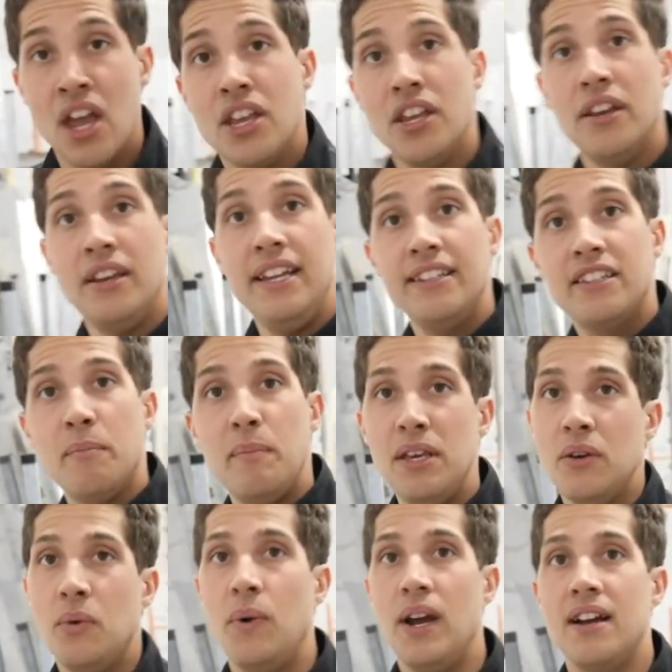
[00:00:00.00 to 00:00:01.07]
you need to be
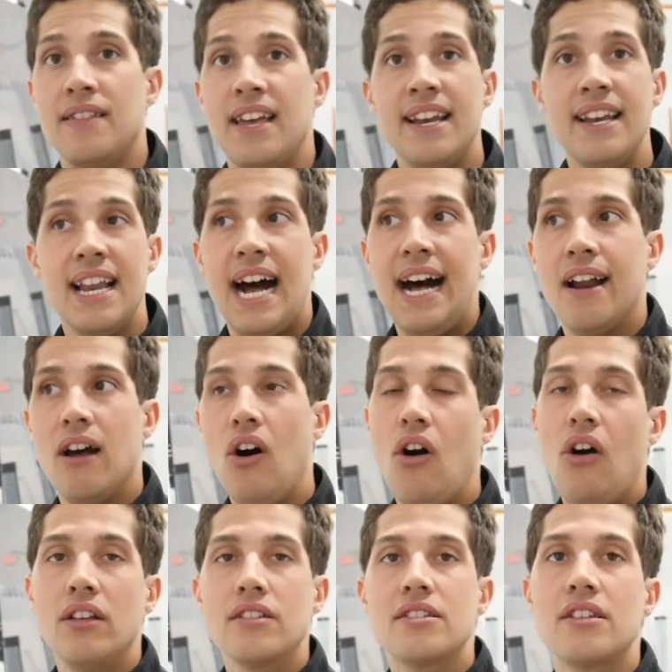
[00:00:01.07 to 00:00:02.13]
aware that not
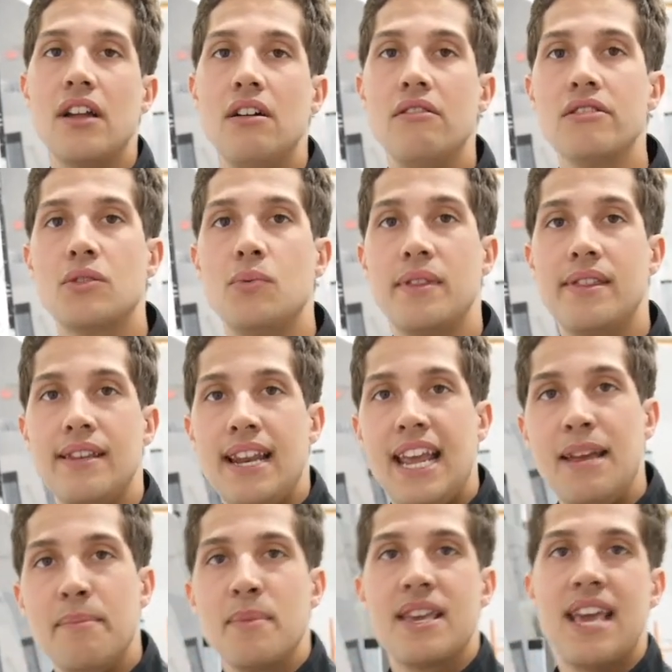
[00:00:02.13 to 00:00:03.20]
all stones with the
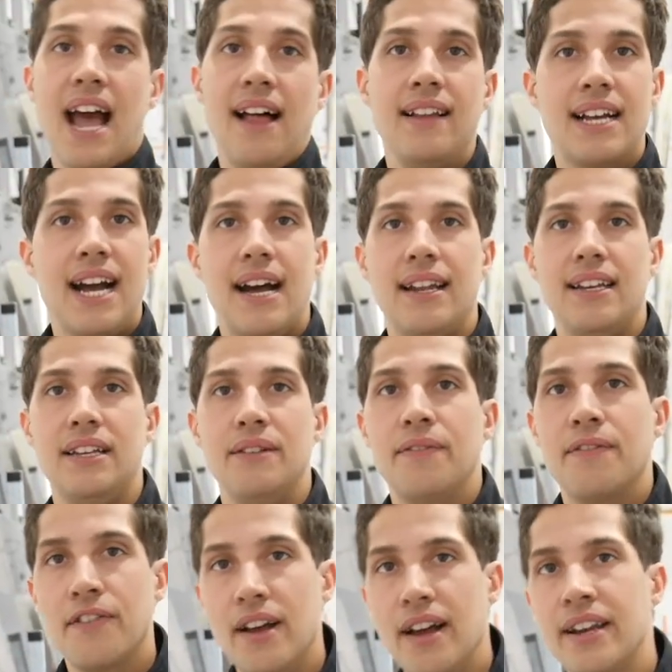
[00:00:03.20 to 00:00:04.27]
name Calicata in
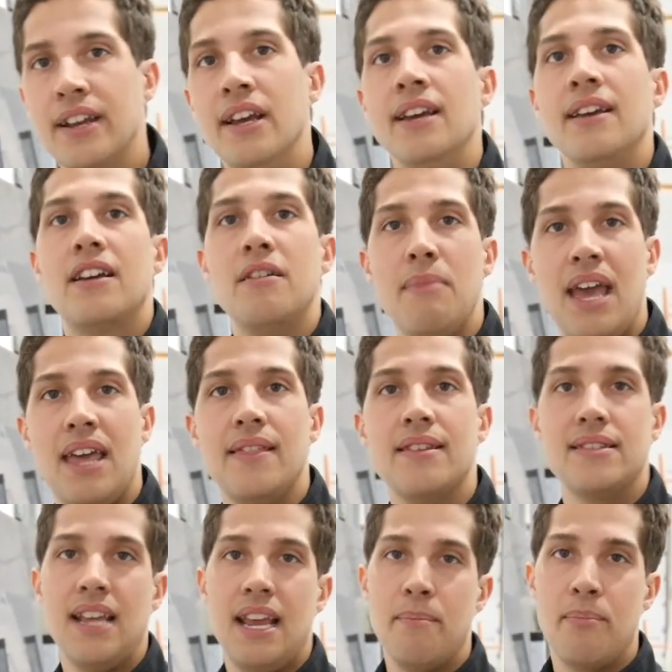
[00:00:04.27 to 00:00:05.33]
front command the
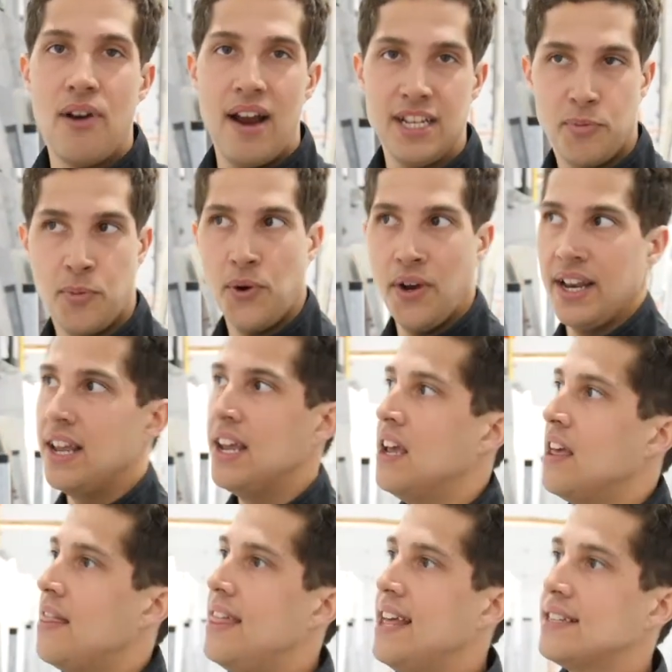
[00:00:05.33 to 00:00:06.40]
same price point.
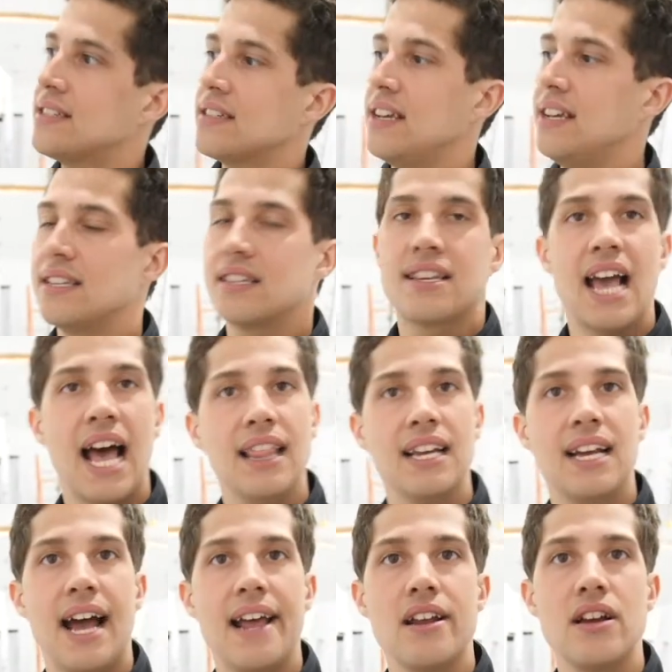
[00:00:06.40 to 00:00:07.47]
This is
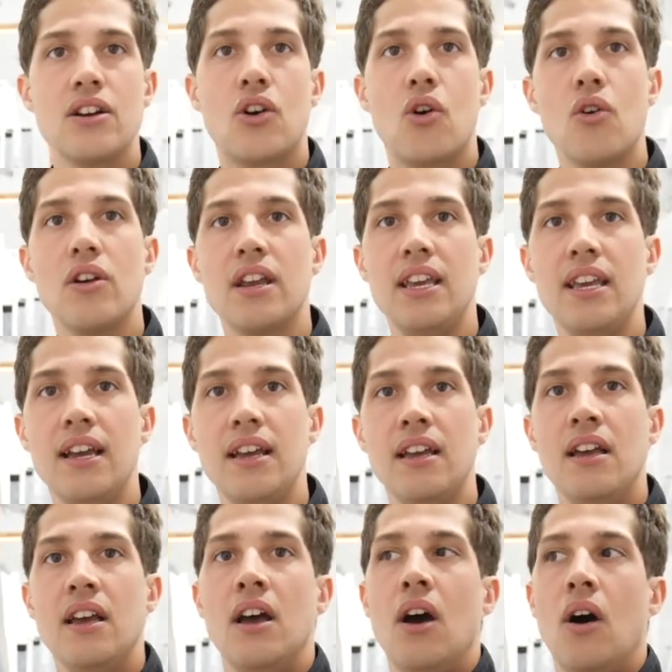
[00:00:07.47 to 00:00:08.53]
Calicata Corchia
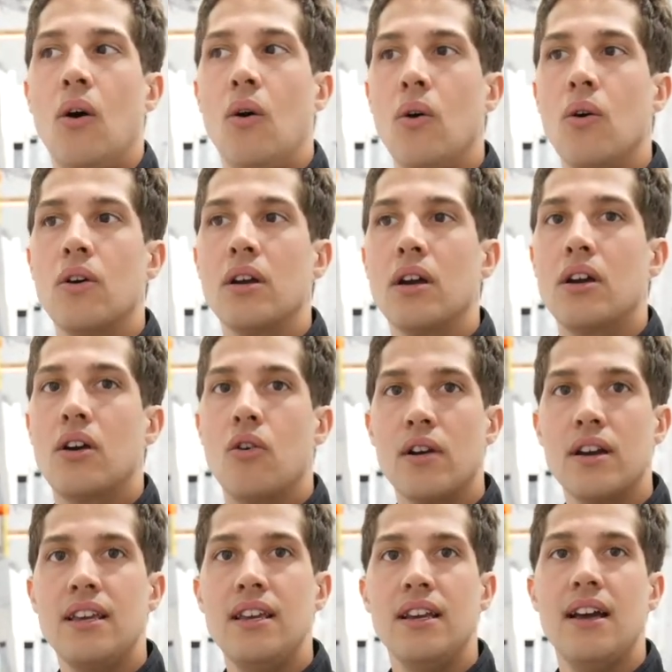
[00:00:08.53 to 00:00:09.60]
or
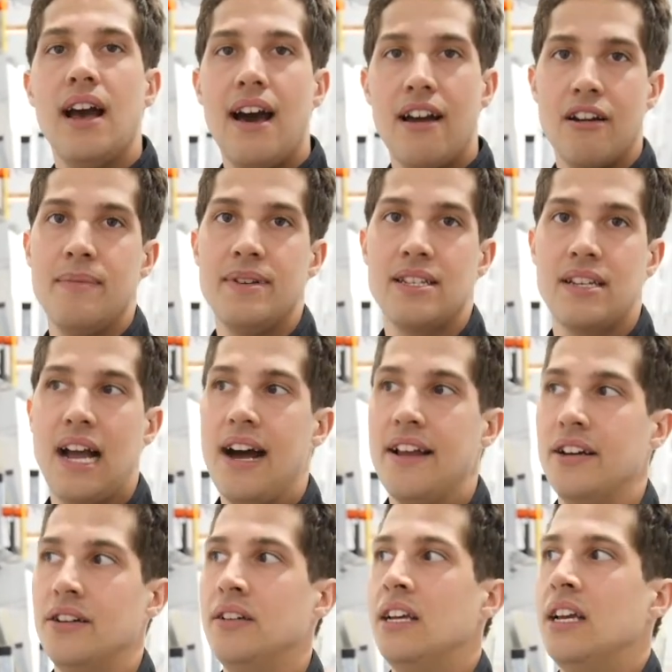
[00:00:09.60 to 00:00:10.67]
Corchia
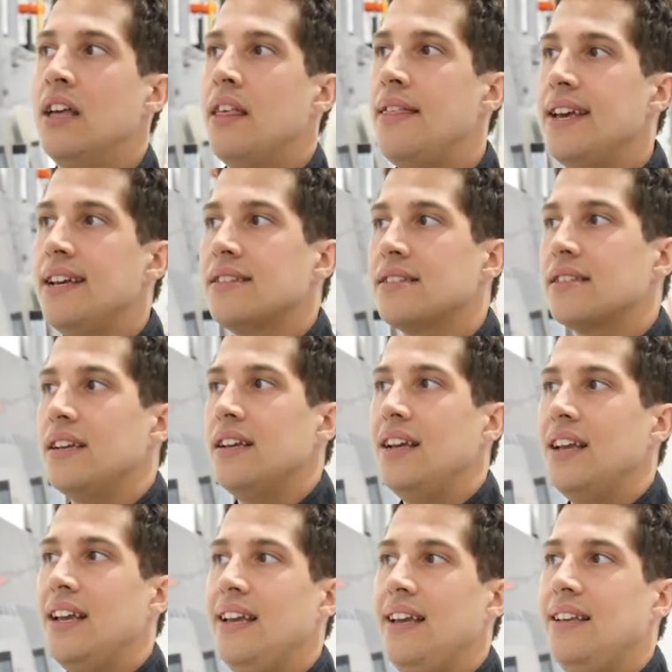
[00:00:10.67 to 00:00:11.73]
Arabescato. This
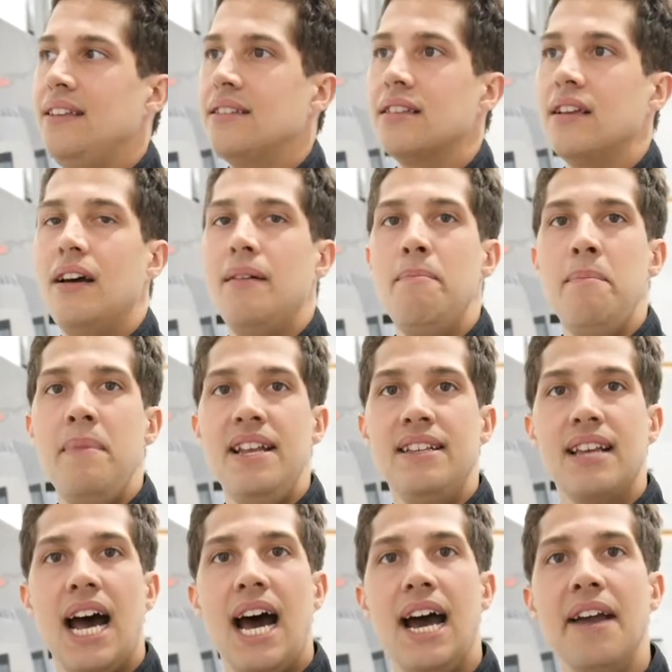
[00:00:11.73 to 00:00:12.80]
is a mid
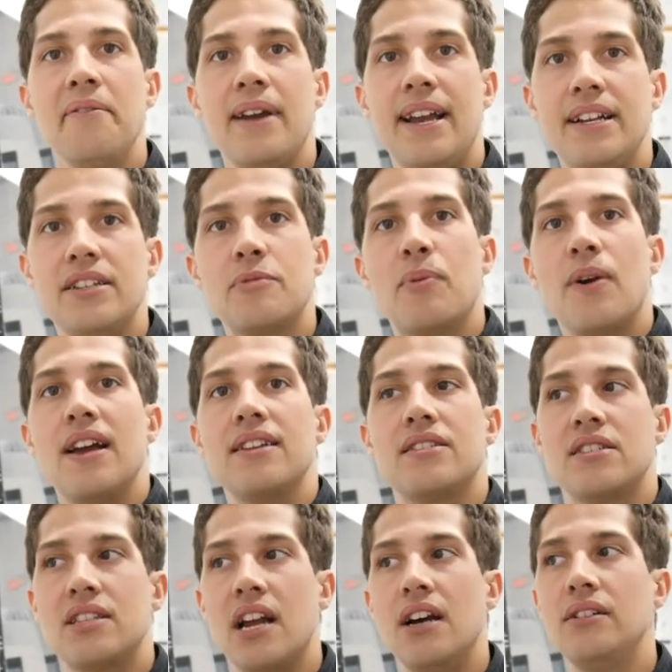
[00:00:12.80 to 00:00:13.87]
to high range price
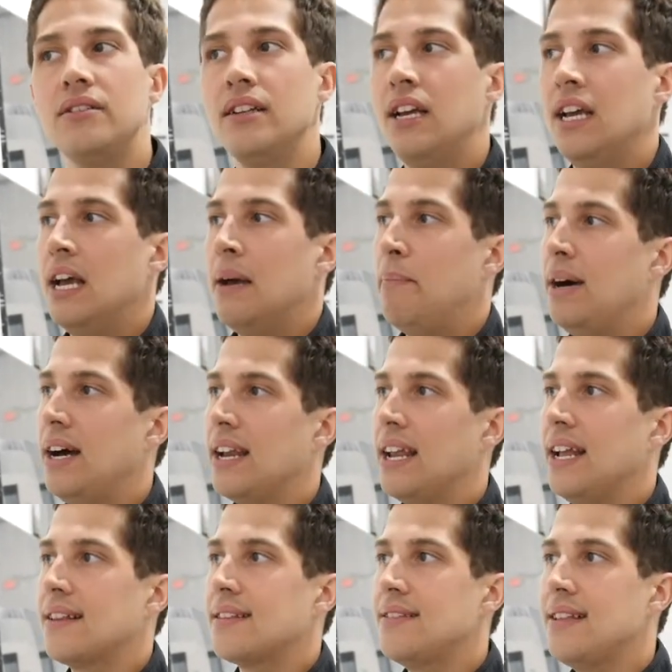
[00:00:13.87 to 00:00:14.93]
stone, but
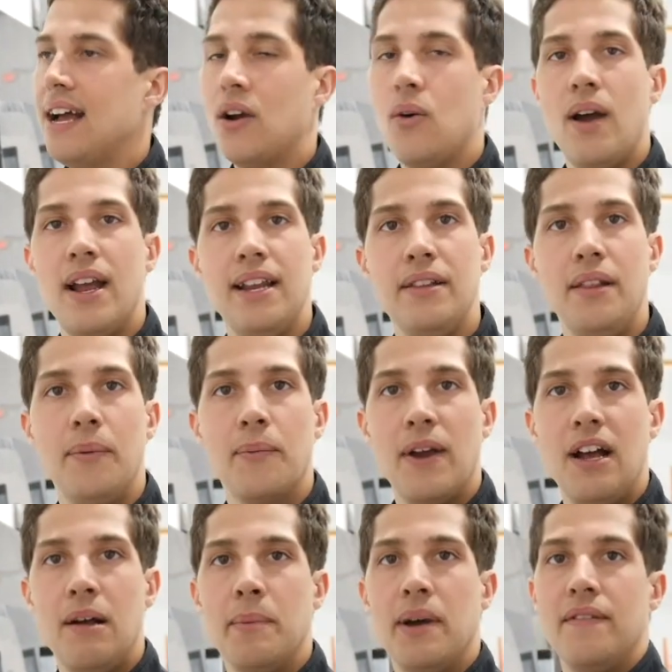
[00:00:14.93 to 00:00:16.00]
it's not quite in the
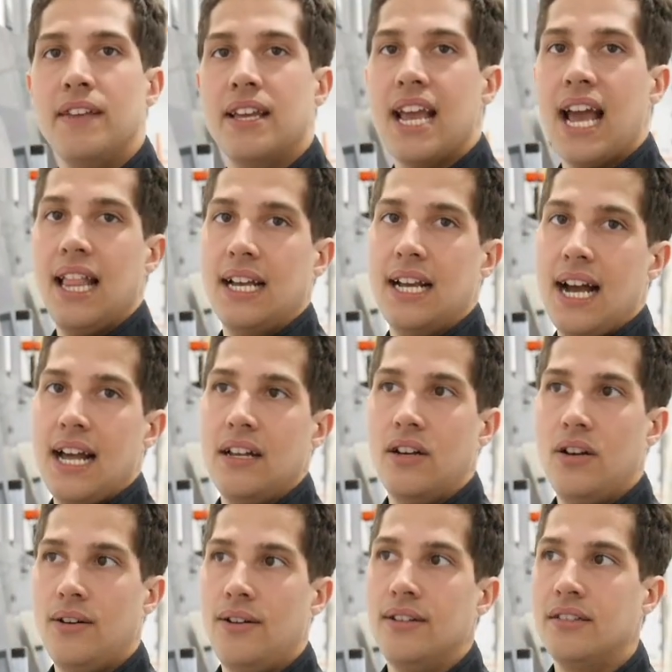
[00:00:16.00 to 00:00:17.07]
realm of the Calicata
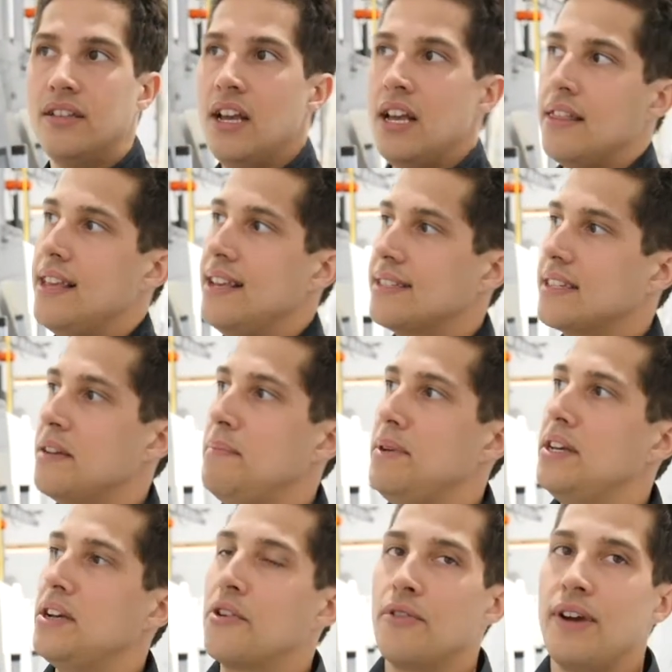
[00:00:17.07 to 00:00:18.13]
golds. This can be
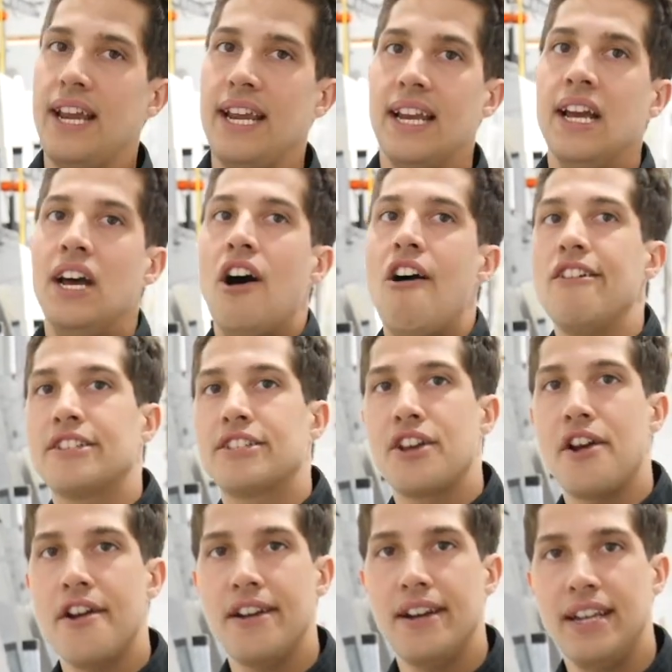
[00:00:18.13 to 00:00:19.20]
a great
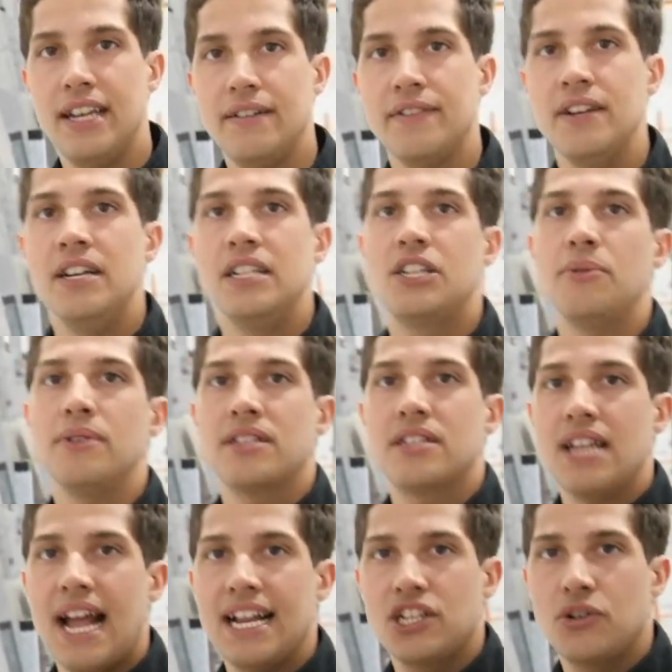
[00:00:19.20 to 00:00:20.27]
alternative to a
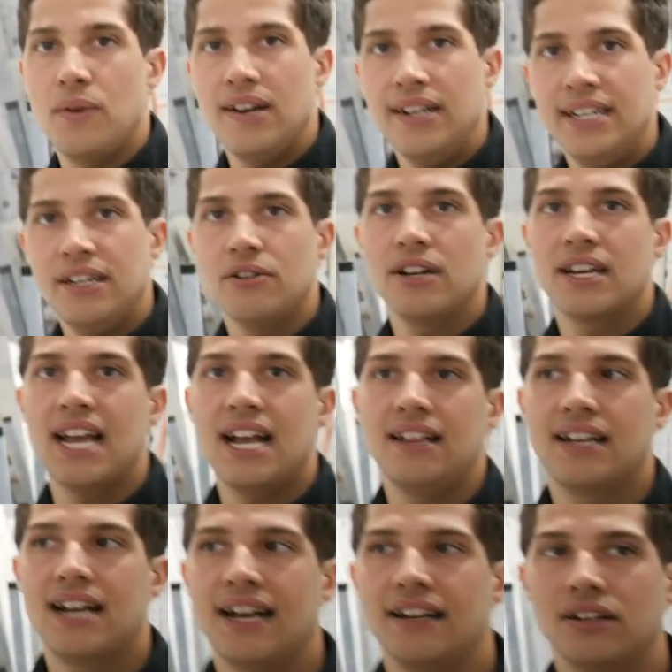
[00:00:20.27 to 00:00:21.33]
Statuary or a
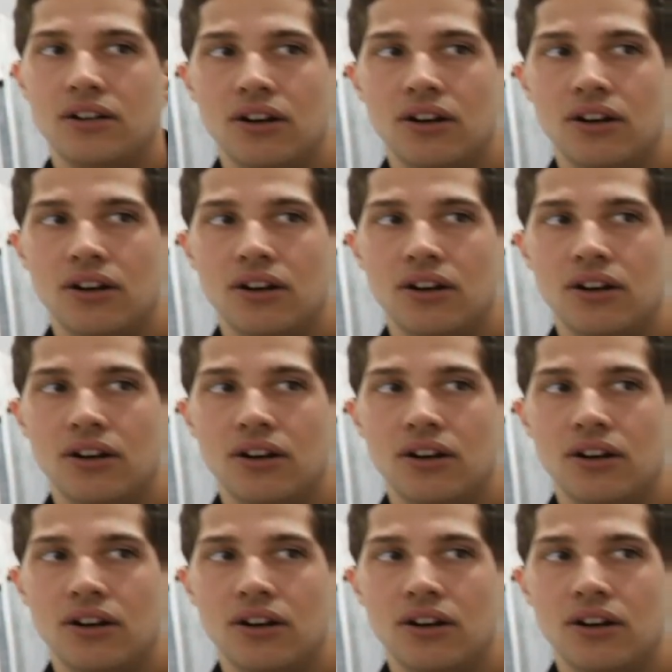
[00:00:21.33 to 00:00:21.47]
Calicata